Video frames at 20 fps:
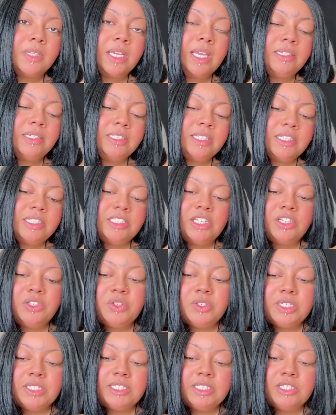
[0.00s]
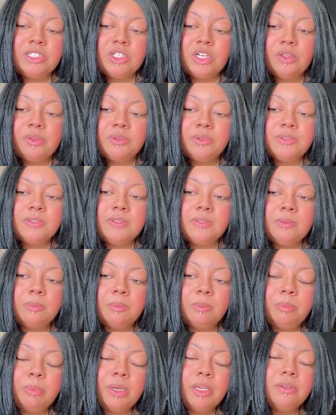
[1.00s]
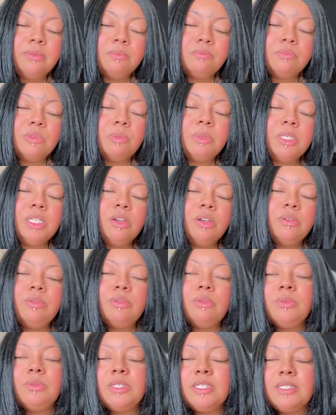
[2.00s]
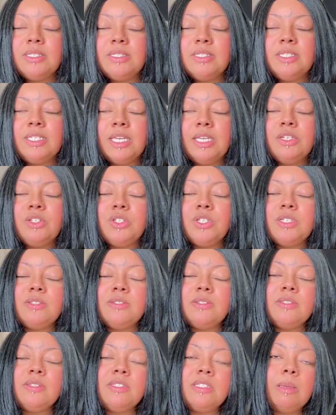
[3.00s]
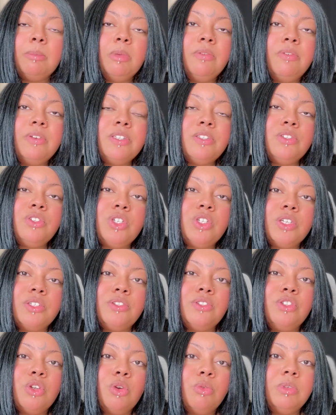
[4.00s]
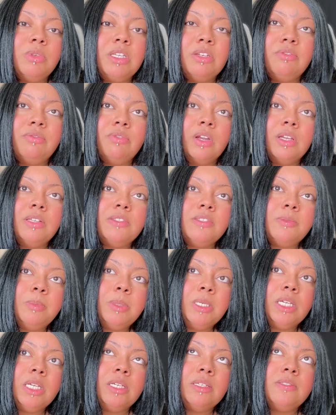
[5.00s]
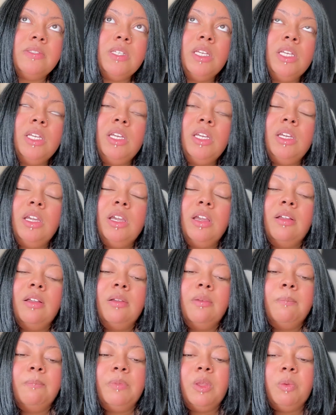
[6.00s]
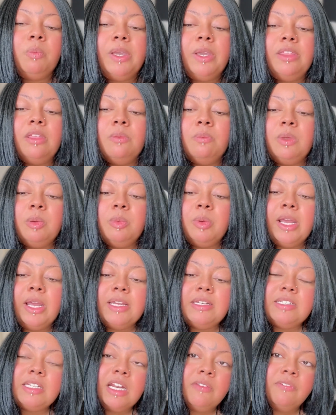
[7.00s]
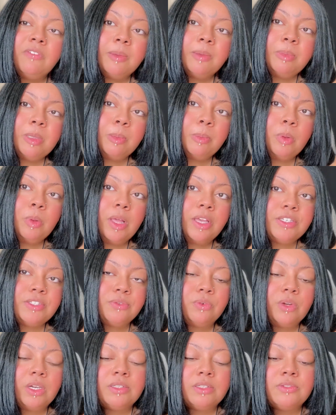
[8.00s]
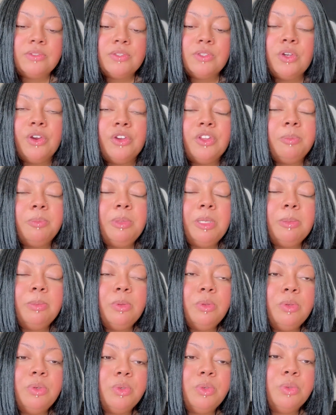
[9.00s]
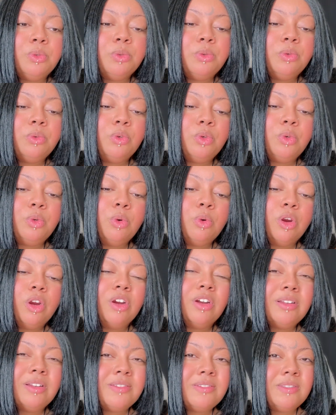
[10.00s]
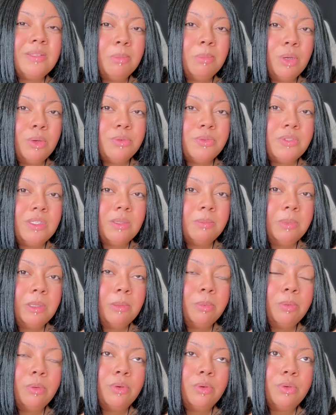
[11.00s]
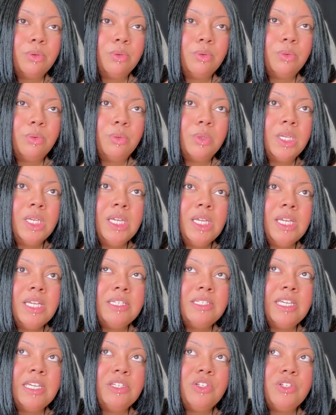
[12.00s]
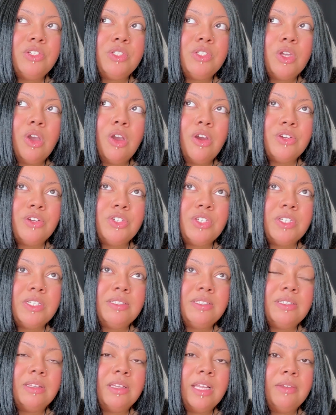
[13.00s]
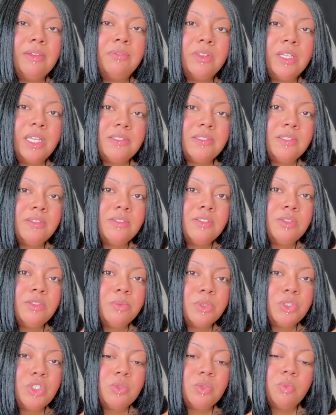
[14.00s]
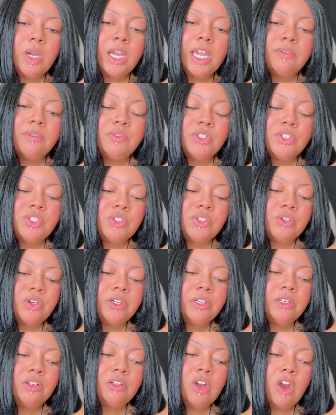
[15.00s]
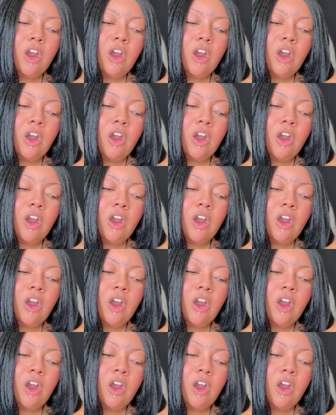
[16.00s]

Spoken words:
and continue to teach others. But when we go through these stages, some of us just don't need friends, because the way that we would identify people as friends are the people who hurt us the most, the people who teach us the harshest life lessons, which is why I've just started